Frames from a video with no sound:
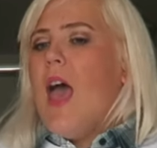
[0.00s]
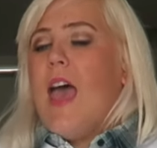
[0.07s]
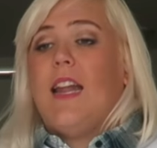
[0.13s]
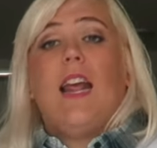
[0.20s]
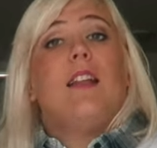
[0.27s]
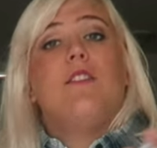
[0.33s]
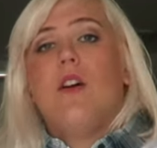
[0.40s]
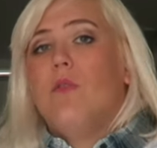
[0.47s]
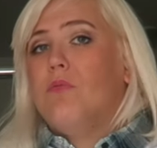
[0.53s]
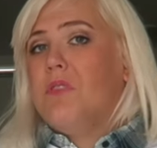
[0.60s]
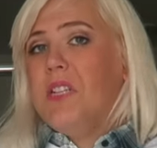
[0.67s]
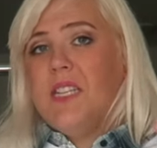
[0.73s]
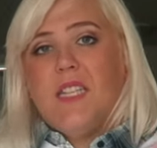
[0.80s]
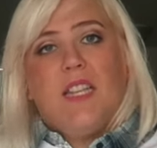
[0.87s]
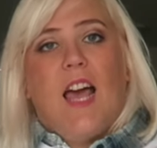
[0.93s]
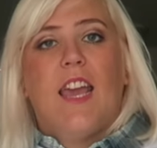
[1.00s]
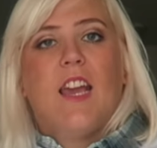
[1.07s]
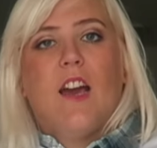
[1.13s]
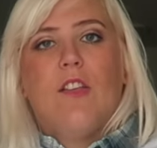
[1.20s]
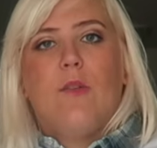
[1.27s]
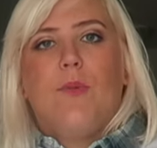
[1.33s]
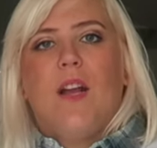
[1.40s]
And I don't
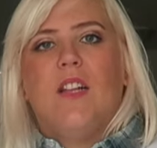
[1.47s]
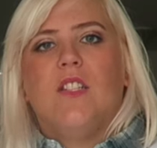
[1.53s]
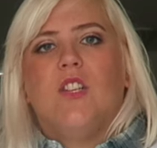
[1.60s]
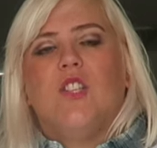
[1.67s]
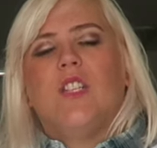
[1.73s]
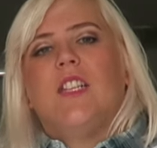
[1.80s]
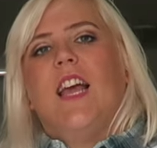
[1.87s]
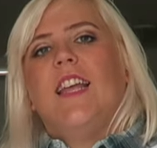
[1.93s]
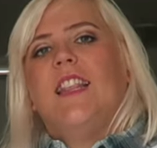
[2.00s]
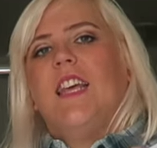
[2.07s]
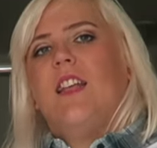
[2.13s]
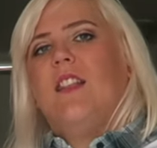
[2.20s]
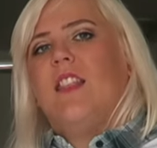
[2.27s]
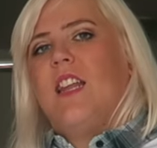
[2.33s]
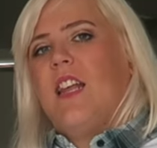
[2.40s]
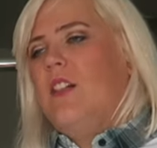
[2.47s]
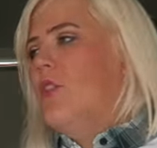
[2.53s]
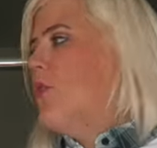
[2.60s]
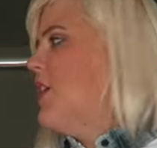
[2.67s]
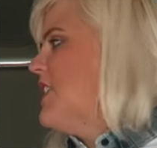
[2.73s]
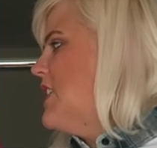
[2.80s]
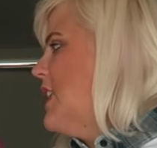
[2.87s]
dislike other brands, I just like that
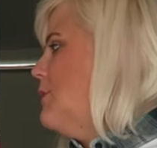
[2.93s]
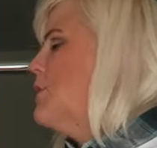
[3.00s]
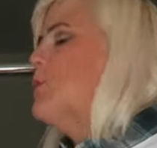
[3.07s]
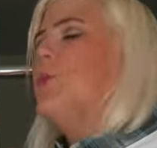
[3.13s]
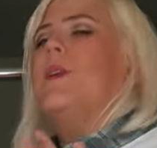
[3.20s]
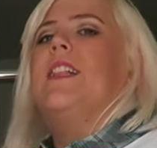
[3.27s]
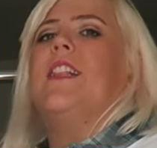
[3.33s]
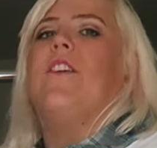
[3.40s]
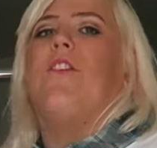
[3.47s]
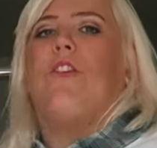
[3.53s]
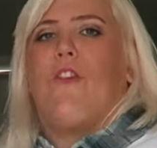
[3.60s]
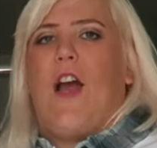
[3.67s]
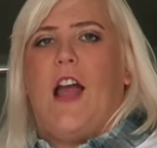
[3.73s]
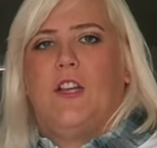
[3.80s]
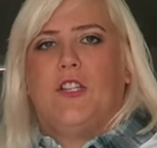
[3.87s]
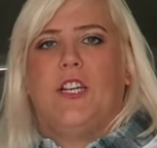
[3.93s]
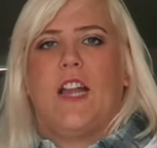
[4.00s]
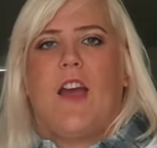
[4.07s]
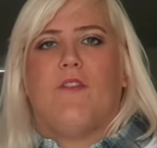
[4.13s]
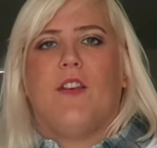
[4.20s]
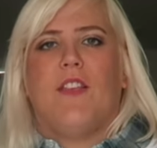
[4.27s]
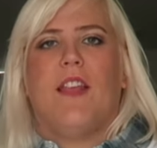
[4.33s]
Eloquii seems really fresh,
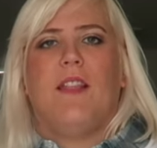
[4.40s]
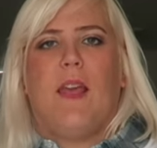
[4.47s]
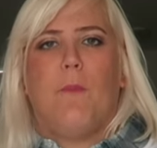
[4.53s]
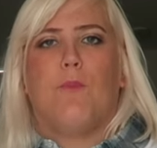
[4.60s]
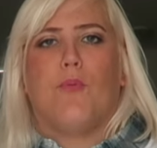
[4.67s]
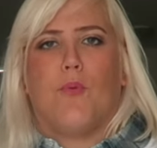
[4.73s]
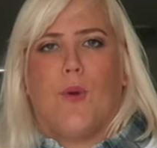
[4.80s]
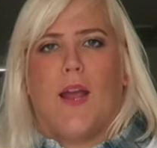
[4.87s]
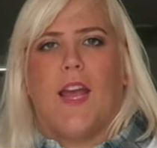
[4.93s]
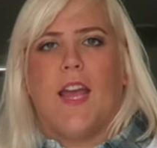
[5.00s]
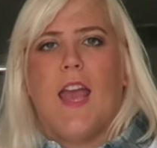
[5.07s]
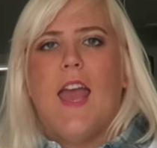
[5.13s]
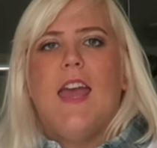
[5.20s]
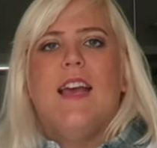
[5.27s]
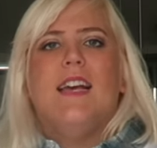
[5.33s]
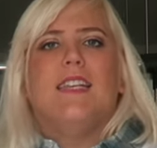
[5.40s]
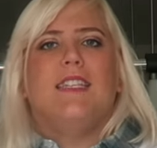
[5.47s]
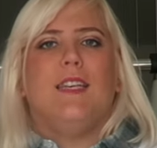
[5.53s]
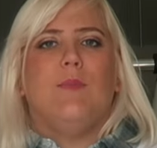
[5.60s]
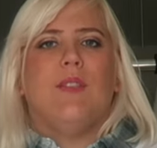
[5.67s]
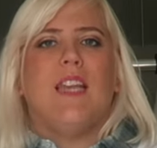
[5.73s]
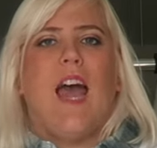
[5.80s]
and everything they bring
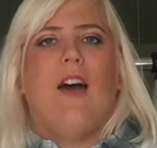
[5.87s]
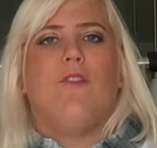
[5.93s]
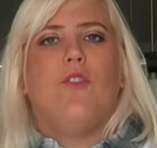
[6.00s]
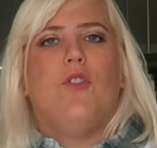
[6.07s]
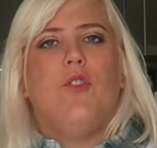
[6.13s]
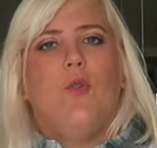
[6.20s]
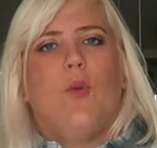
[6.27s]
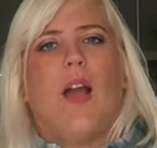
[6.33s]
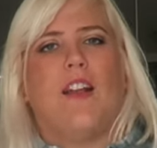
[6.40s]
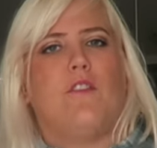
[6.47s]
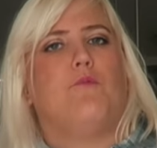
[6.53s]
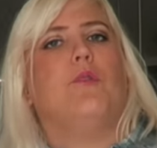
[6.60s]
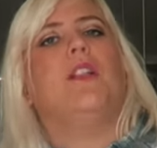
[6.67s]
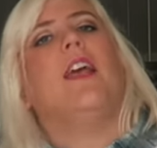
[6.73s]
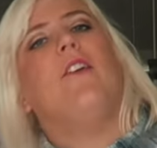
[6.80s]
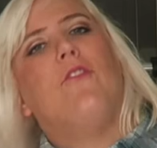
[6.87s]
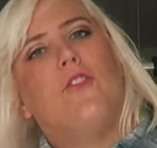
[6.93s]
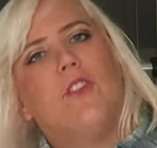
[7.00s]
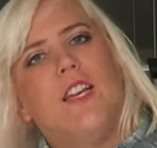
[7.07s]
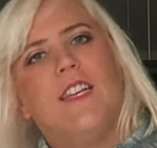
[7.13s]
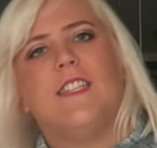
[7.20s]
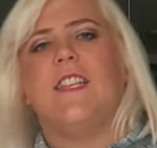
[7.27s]
seems to have a new kind of
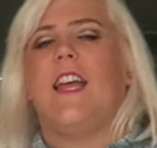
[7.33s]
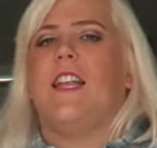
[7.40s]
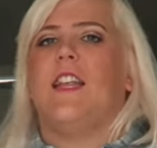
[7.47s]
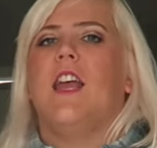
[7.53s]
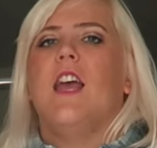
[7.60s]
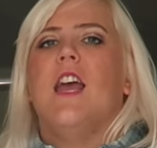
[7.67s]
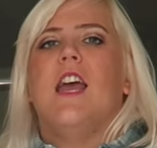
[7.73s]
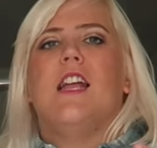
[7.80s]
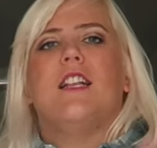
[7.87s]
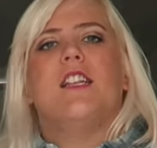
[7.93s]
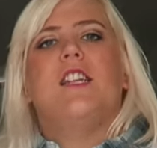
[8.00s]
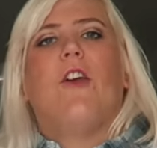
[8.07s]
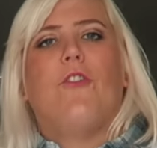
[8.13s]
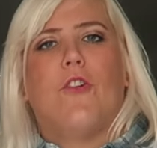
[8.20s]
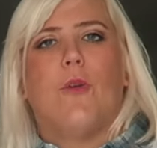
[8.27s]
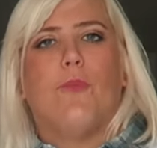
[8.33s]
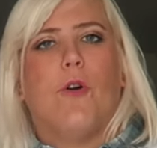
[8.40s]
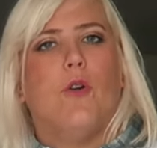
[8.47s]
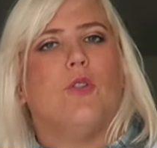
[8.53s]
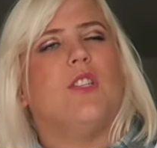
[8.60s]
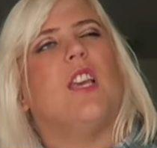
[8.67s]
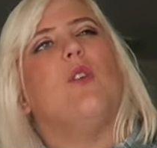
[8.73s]
playfulness and different
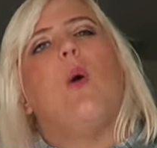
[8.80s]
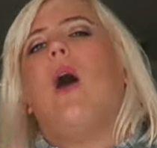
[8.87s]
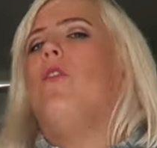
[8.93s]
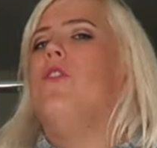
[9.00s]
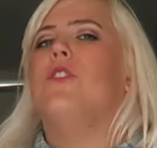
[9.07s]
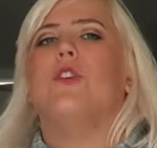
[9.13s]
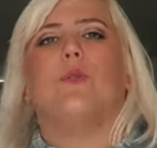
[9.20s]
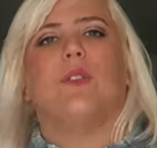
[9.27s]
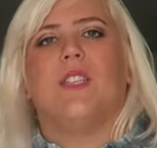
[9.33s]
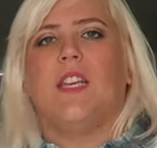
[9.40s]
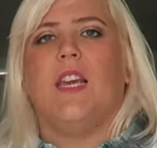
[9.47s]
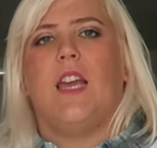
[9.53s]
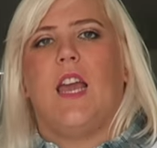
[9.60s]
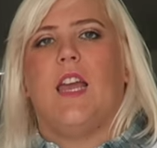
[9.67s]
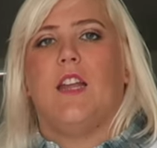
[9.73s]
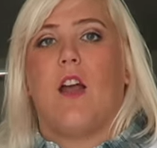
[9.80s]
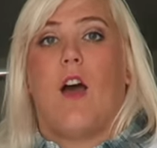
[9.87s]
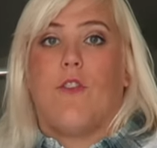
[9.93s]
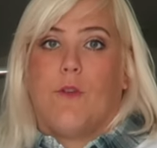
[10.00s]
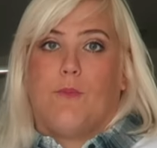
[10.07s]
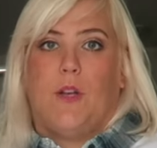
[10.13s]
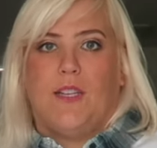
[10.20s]
approach that you often don't see in
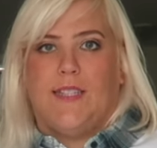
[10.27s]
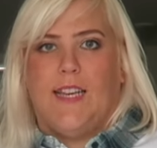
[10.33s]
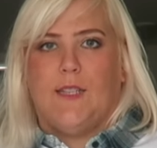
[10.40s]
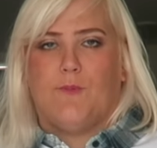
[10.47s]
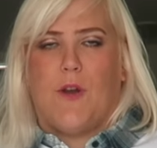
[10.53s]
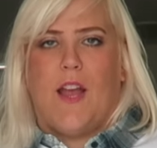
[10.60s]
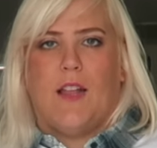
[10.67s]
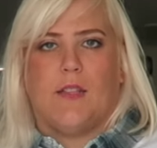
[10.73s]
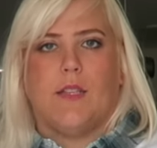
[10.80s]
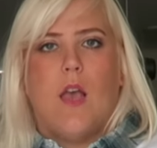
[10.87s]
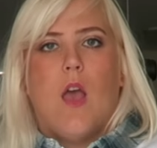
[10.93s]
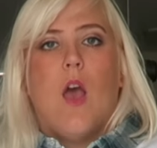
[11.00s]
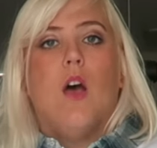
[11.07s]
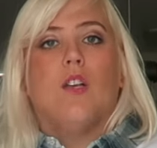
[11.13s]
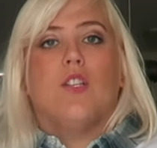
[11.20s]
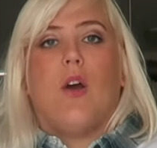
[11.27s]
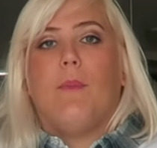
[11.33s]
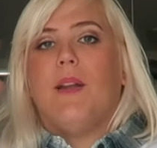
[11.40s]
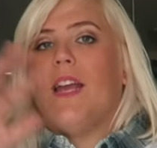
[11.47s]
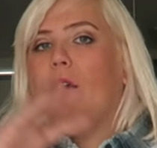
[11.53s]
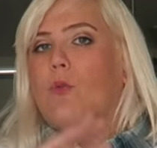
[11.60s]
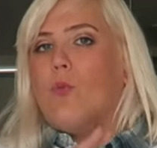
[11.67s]
other plus size brands. So I'm
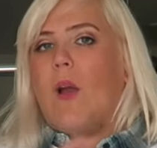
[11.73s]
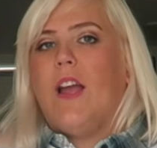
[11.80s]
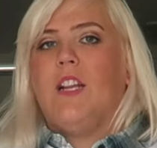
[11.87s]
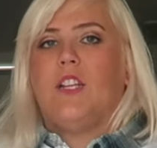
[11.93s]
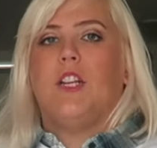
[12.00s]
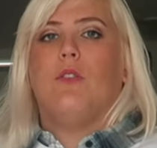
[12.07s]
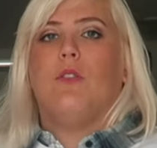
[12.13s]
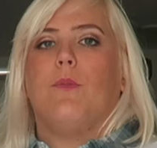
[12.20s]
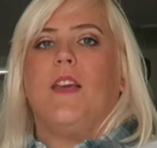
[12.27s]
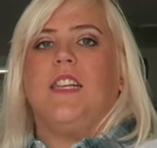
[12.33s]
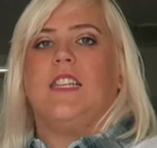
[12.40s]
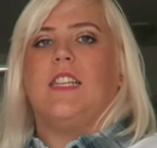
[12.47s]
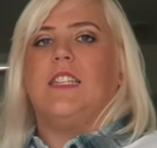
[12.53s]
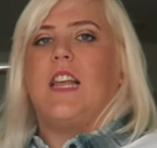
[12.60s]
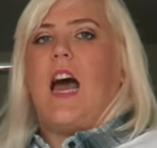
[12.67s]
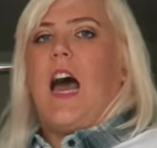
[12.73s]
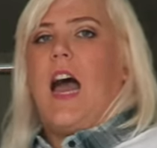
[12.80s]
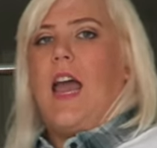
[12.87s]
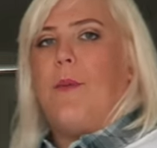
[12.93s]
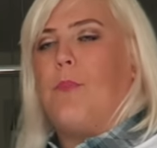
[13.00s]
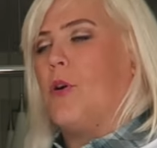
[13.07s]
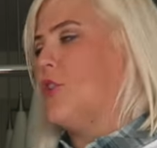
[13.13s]
gonna get right the pieces
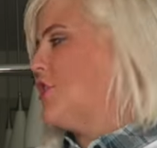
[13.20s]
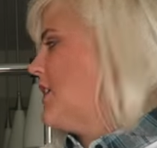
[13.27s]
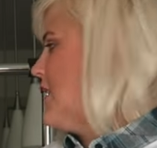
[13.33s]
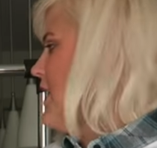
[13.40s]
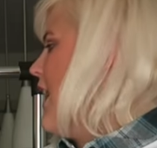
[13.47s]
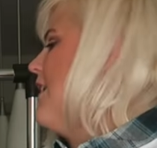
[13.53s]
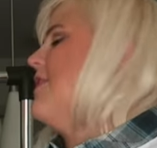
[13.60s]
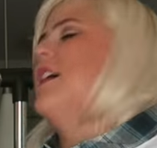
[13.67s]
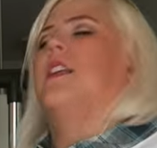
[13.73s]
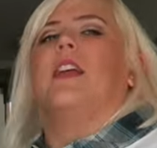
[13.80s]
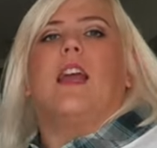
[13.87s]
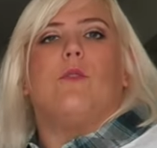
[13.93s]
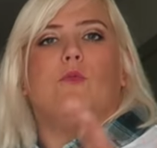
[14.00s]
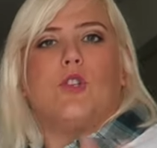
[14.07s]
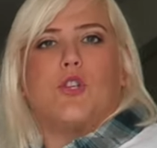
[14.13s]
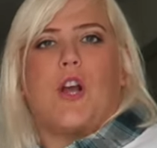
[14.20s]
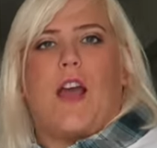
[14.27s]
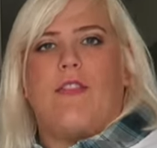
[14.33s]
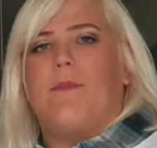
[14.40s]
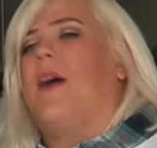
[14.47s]
I purchased, and then again, we'll try